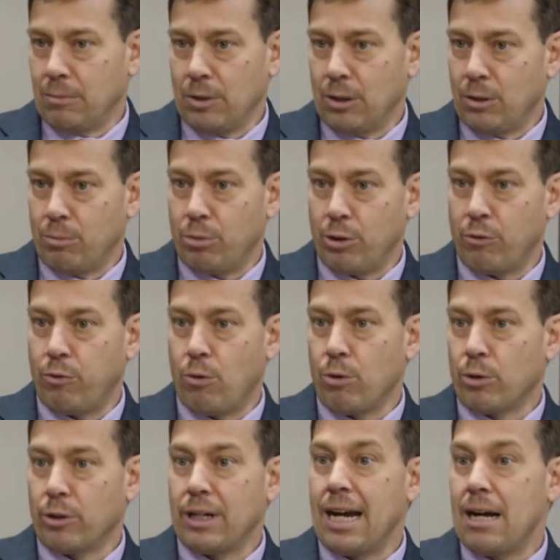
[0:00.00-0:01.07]
you know, put
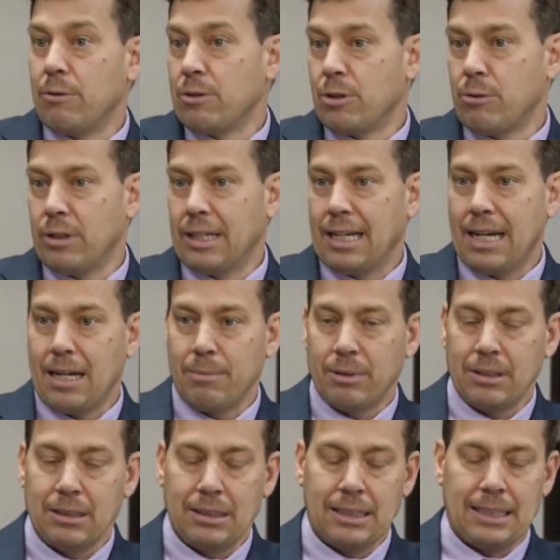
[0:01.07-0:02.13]
forward on how it's going to happen.